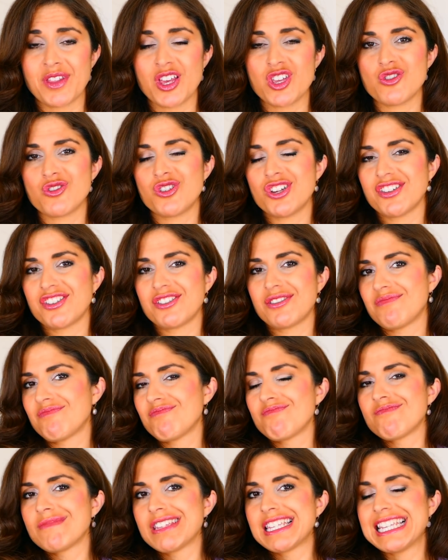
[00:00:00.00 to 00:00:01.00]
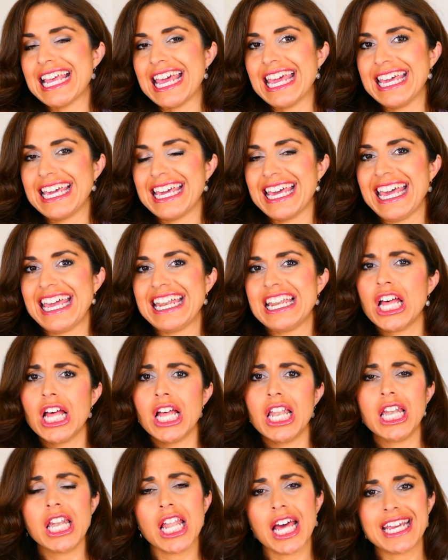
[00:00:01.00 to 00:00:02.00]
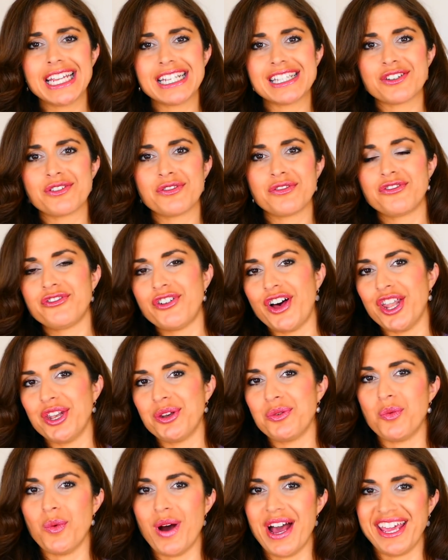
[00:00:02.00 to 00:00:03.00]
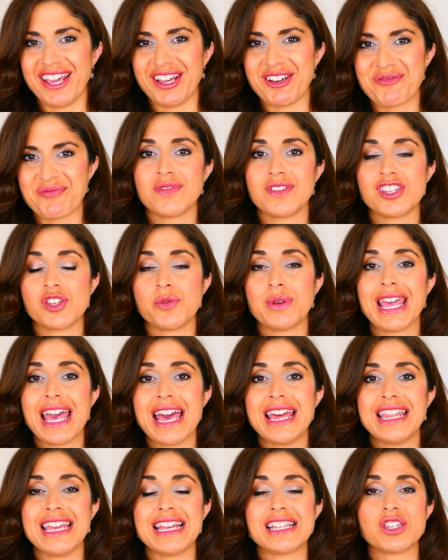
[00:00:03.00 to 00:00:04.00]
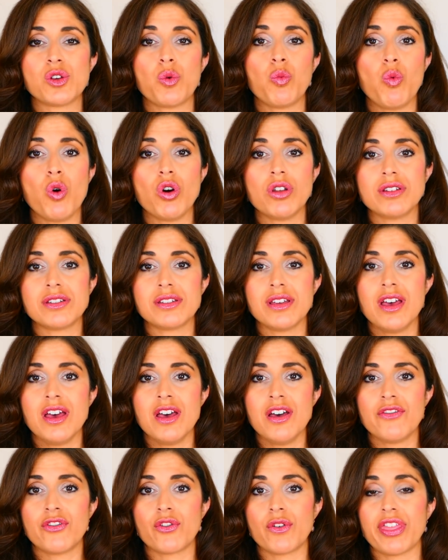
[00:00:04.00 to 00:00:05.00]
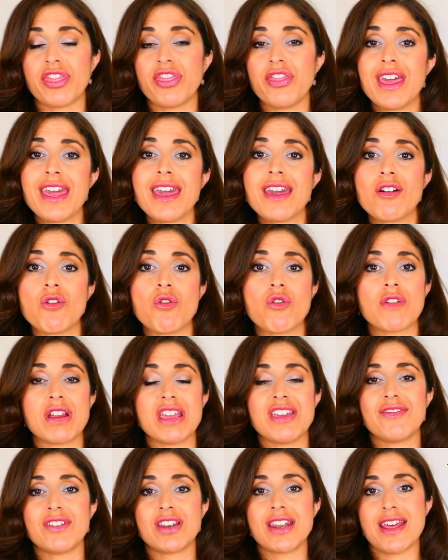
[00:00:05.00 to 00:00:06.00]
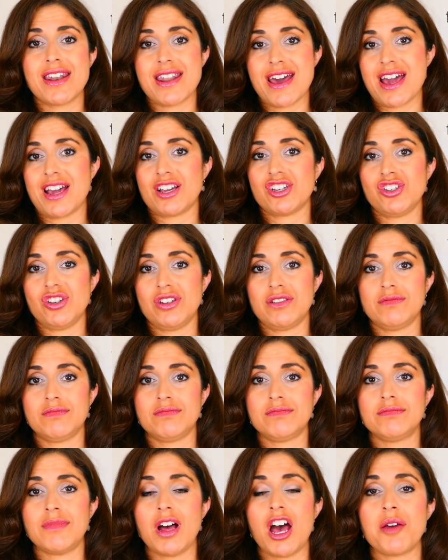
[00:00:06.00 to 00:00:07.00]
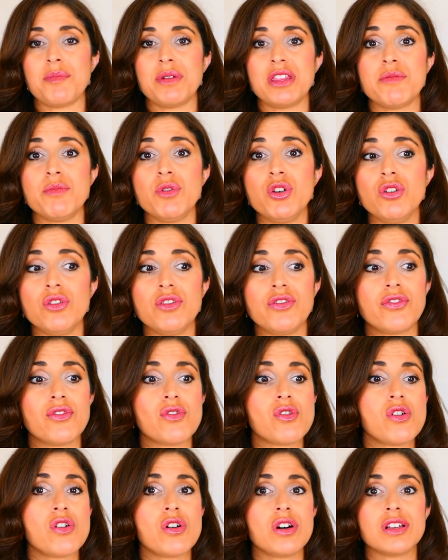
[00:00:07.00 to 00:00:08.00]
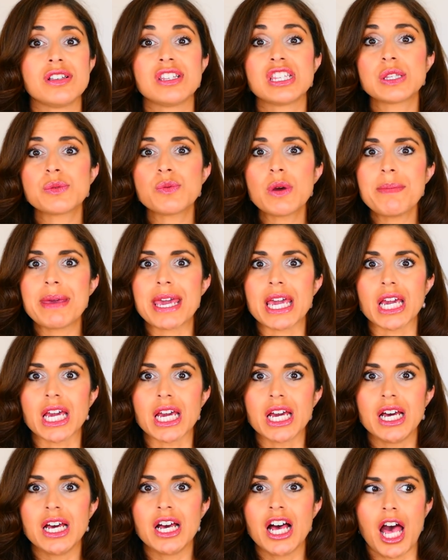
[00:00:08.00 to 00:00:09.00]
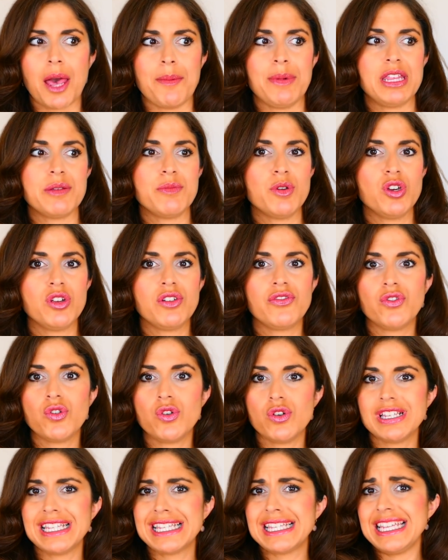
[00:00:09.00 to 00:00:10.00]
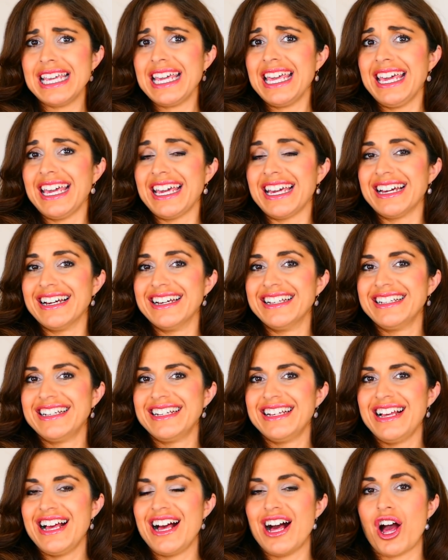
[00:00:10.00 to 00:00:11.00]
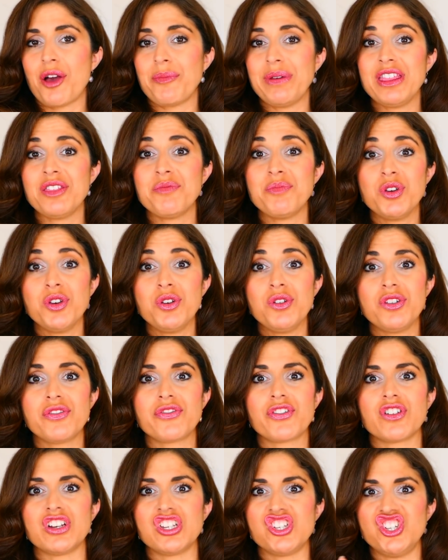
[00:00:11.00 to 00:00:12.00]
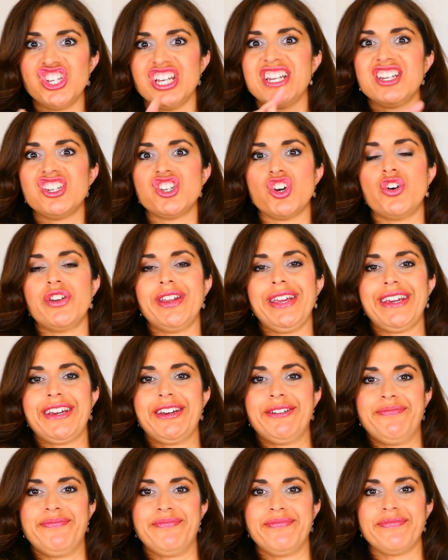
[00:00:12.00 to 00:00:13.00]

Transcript: You're just saying it in a light, fun way. So again, it's a want for a thing or even an action. I'm in the mood for swimming. I'm in the mood for singing. I'm in the mood for a gin and tonic.